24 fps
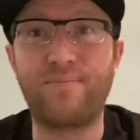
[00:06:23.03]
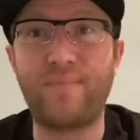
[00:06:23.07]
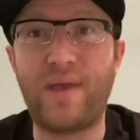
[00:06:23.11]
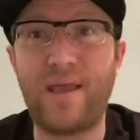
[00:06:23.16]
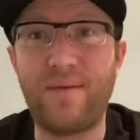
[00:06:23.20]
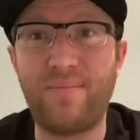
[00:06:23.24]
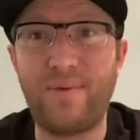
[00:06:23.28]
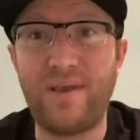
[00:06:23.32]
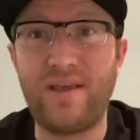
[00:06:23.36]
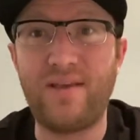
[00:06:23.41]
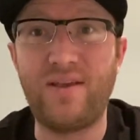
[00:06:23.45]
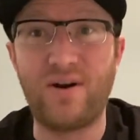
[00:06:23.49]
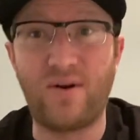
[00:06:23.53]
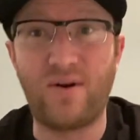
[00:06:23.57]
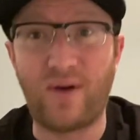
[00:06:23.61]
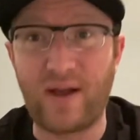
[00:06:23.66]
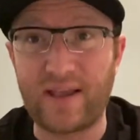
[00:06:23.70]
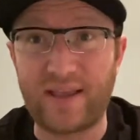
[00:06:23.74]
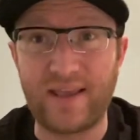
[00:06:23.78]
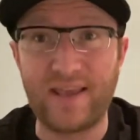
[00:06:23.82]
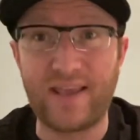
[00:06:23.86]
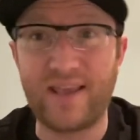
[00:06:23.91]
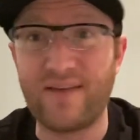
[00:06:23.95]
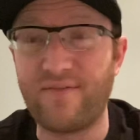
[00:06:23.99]
Maybe, you know, I
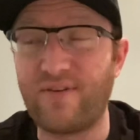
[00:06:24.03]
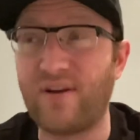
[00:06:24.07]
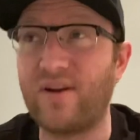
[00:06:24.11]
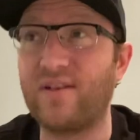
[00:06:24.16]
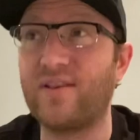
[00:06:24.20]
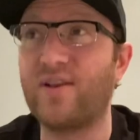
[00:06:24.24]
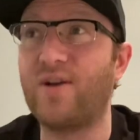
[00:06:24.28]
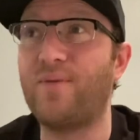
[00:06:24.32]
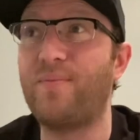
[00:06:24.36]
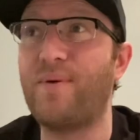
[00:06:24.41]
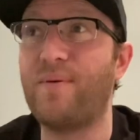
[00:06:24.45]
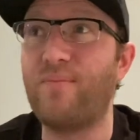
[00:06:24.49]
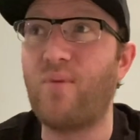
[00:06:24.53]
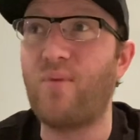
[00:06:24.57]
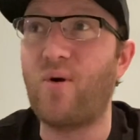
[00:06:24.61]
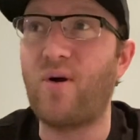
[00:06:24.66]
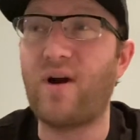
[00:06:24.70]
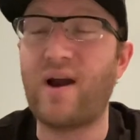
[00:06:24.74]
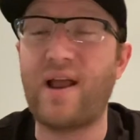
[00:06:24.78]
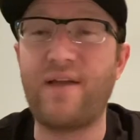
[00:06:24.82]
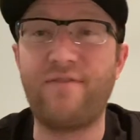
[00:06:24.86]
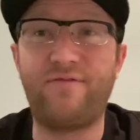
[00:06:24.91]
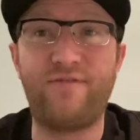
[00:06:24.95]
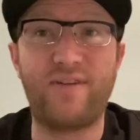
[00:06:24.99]
can give out a little bit more,
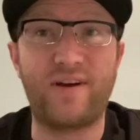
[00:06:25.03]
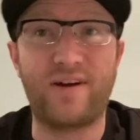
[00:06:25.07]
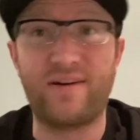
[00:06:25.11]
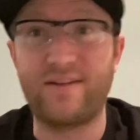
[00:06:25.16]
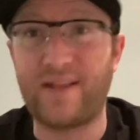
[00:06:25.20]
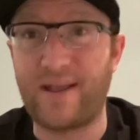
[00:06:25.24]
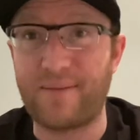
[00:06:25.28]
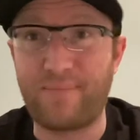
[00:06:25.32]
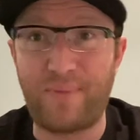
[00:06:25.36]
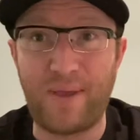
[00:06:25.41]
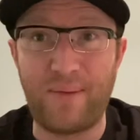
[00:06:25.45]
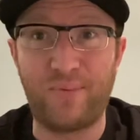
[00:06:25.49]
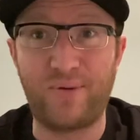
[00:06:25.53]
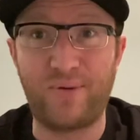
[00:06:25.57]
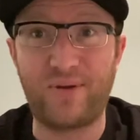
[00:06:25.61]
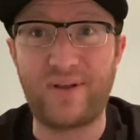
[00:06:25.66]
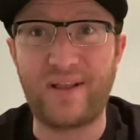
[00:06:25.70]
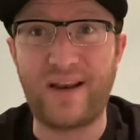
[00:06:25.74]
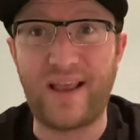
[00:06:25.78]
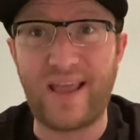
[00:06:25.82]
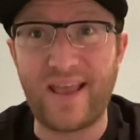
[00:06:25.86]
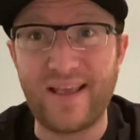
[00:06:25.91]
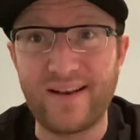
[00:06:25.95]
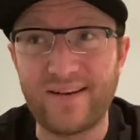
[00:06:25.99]
and I figured like people
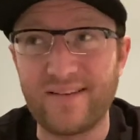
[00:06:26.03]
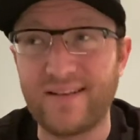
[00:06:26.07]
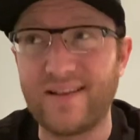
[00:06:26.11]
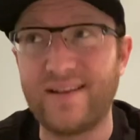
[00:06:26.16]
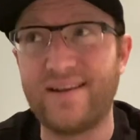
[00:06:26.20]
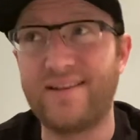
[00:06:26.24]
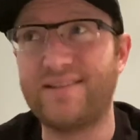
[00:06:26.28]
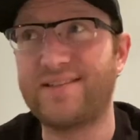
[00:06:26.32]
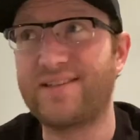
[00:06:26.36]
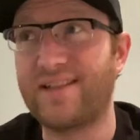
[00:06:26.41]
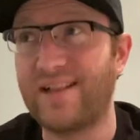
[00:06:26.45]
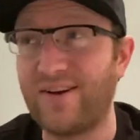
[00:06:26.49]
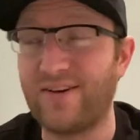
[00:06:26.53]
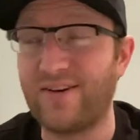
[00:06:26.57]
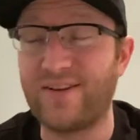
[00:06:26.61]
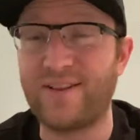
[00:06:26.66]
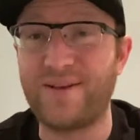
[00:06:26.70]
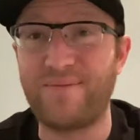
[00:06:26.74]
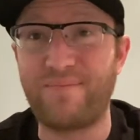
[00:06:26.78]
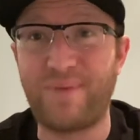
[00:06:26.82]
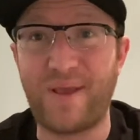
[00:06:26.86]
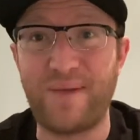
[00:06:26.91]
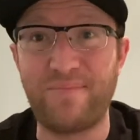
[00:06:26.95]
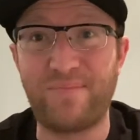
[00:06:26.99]
could handle it. It's clear
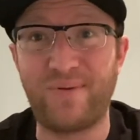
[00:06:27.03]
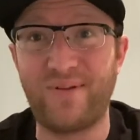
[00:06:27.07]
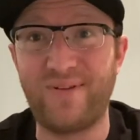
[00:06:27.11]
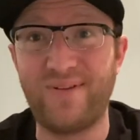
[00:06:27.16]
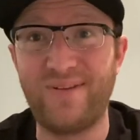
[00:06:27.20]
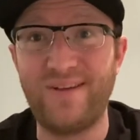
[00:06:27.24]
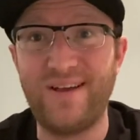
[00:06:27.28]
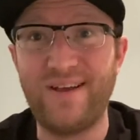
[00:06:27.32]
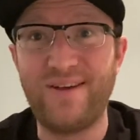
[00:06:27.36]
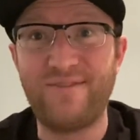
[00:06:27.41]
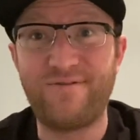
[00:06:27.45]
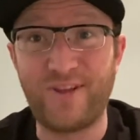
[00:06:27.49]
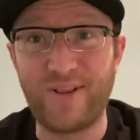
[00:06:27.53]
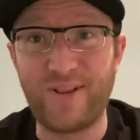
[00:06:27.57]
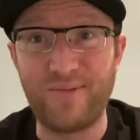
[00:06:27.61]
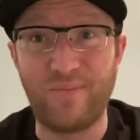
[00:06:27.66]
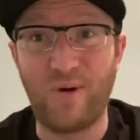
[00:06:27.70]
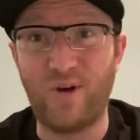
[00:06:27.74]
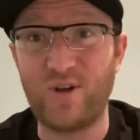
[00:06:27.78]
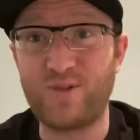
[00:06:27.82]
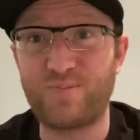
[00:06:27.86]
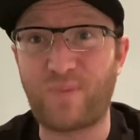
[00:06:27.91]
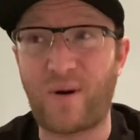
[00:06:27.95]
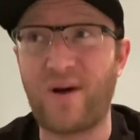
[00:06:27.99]
that people, for the
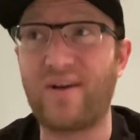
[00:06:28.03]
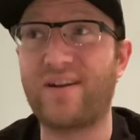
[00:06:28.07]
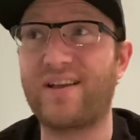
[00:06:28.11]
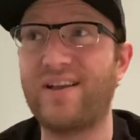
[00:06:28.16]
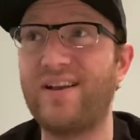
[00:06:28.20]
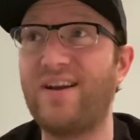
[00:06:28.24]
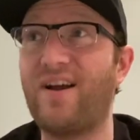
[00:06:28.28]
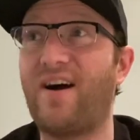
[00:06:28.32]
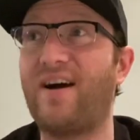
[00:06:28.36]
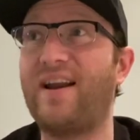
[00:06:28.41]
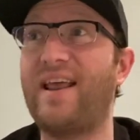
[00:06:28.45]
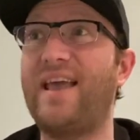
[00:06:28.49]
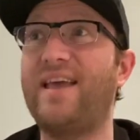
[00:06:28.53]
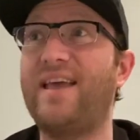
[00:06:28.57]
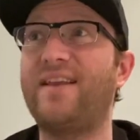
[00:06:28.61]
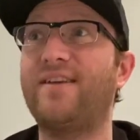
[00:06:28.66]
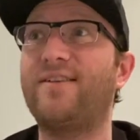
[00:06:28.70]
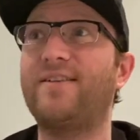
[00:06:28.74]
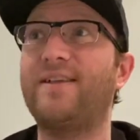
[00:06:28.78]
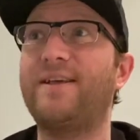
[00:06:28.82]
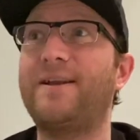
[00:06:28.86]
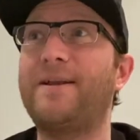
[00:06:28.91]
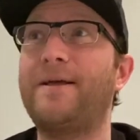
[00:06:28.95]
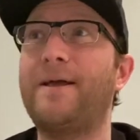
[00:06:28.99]
most part, cannot
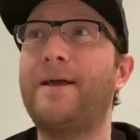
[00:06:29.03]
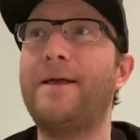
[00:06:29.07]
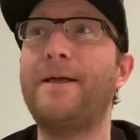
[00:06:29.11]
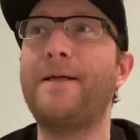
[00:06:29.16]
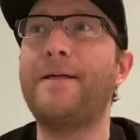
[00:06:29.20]
handle it,